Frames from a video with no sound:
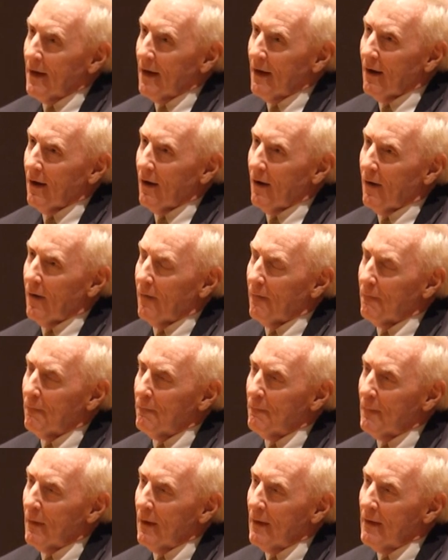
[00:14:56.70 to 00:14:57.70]

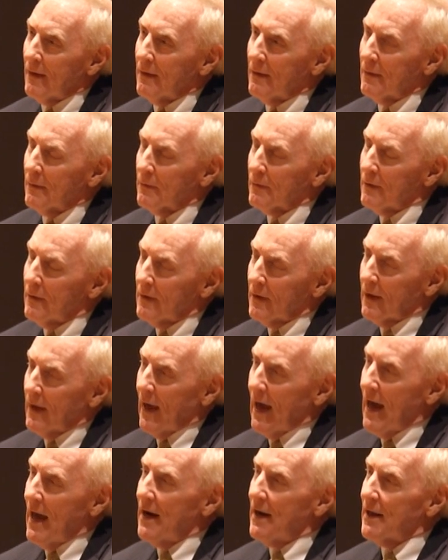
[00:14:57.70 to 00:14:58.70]
The
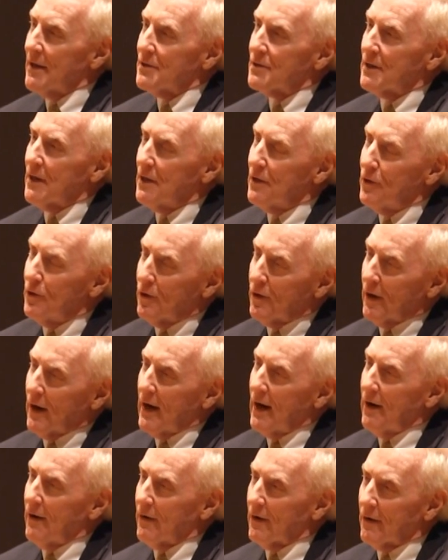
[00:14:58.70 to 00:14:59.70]
candidates in your
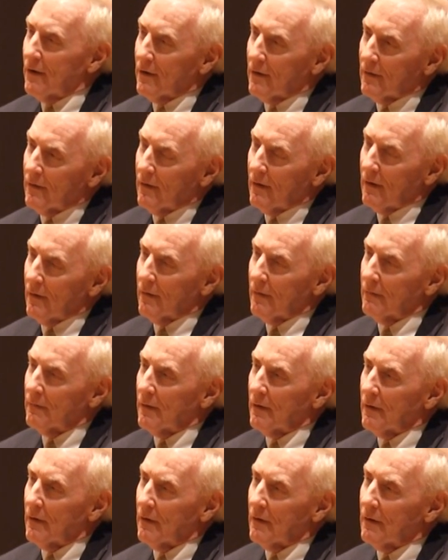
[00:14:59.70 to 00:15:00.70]
area,
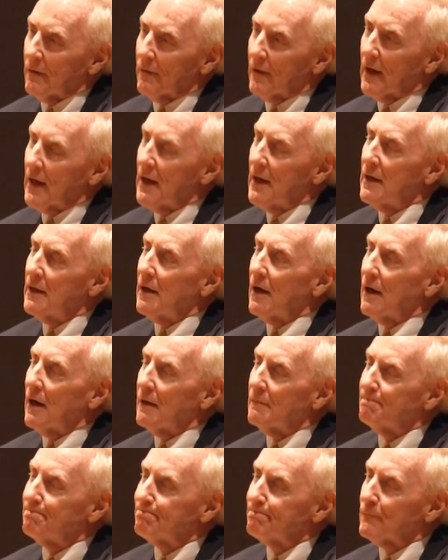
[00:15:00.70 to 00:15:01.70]
are they
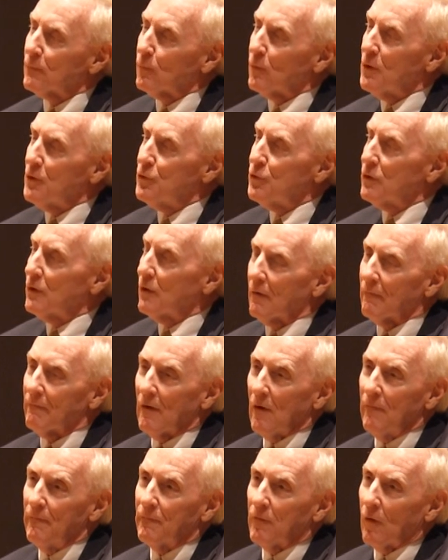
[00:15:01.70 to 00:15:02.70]
the ones you're to
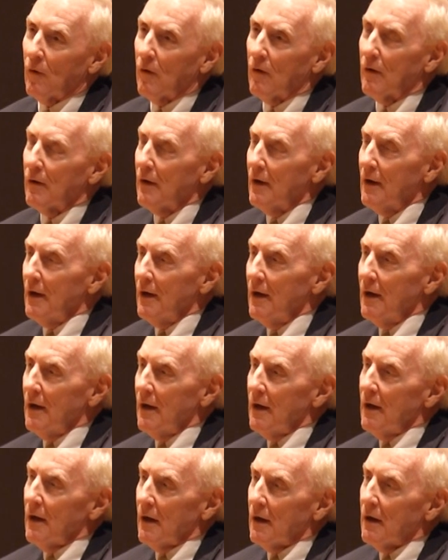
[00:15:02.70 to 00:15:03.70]
vote for?
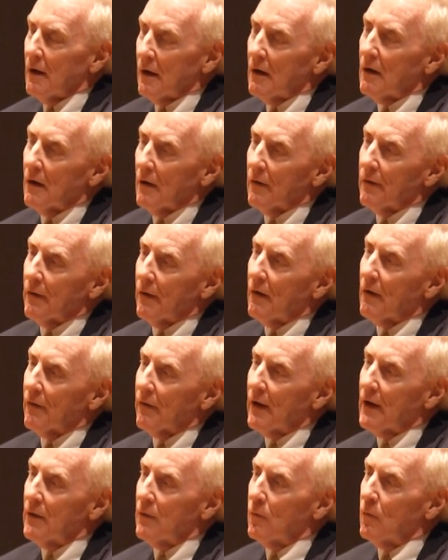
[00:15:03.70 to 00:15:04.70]
Are
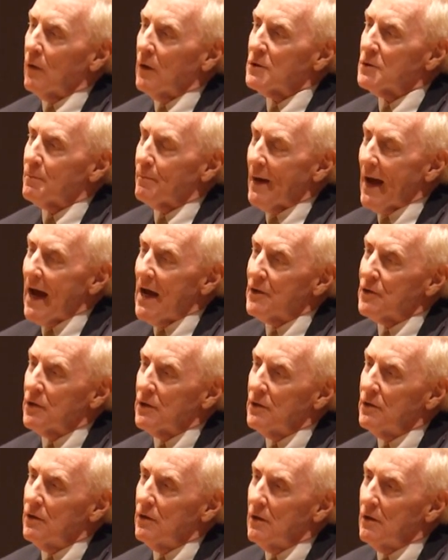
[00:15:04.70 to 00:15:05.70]
they the ones
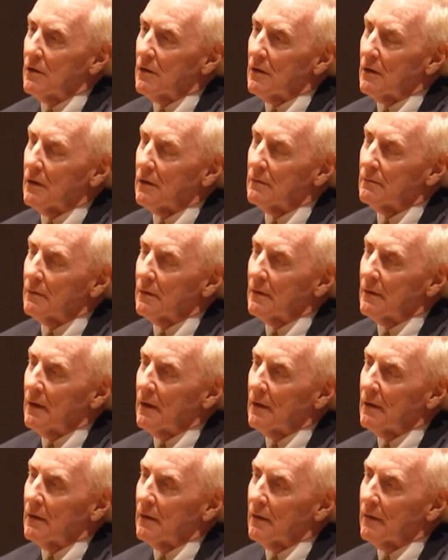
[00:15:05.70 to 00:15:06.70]
bashing you, or
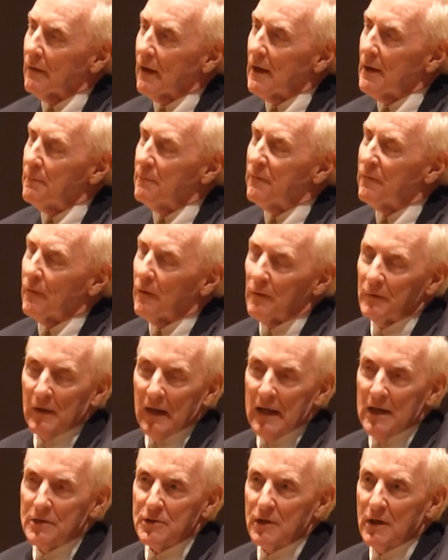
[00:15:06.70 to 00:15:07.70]
are they for
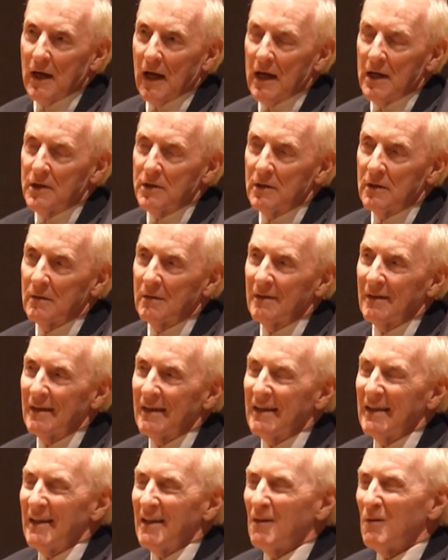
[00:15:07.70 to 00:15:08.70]
education?
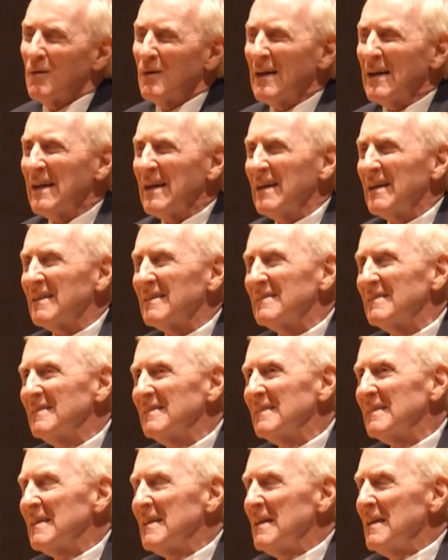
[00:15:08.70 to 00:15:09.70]
Well,
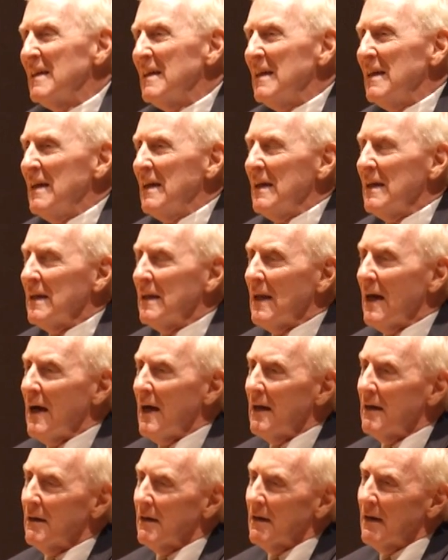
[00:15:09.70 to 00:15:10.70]

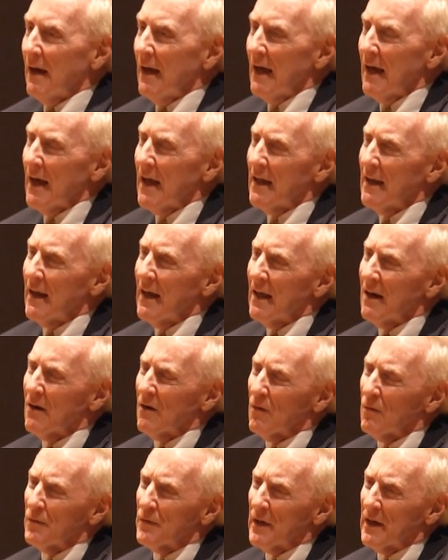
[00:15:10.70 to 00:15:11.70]
I
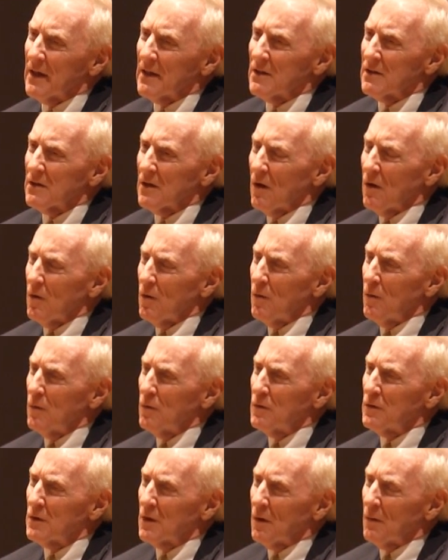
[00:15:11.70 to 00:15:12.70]
don't think
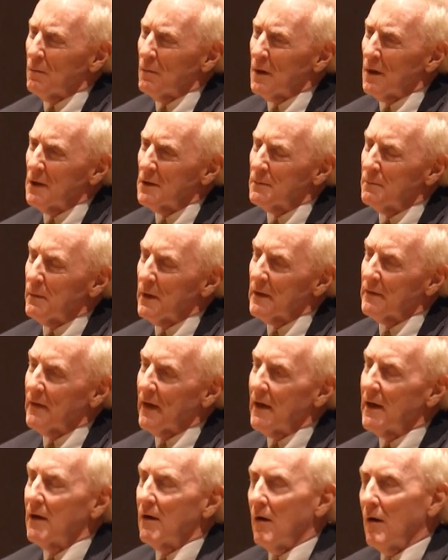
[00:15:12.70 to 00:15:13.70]
so much, but
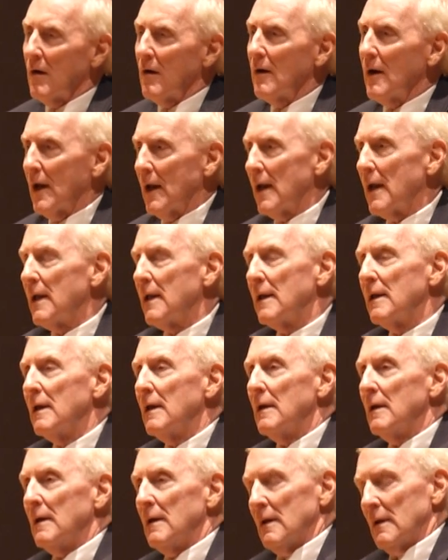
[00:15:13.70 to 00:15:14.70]
they are a
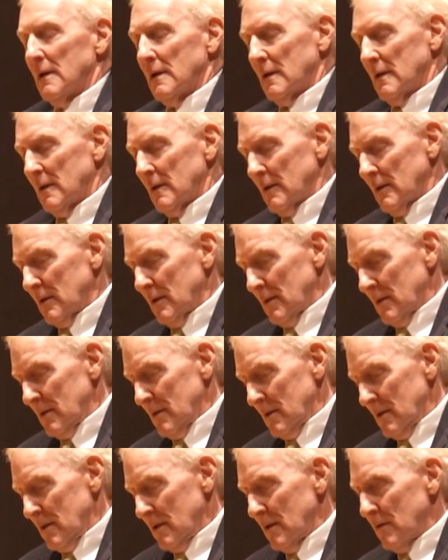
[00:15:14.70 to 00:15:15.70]

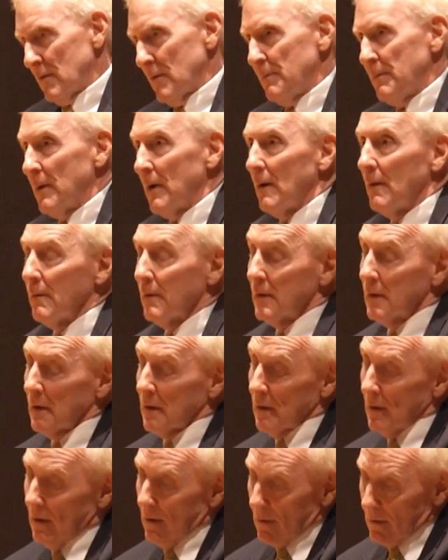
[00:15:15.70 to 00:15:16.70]
good
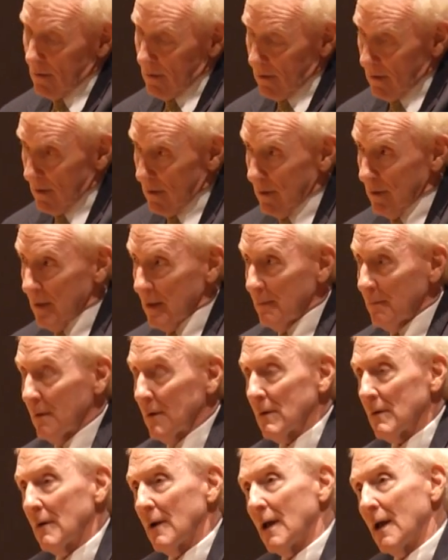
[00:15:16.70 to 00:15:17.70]
Republican, good
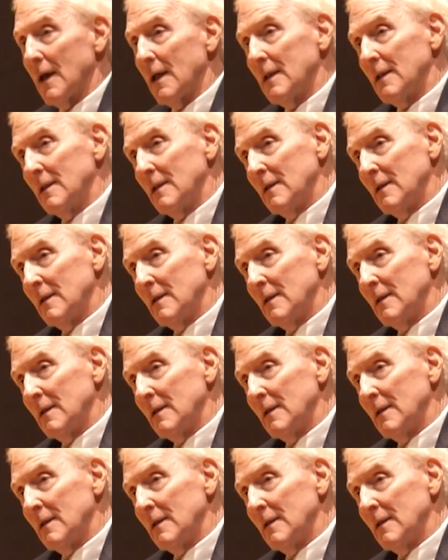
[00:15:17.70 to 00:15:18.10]
Democrat,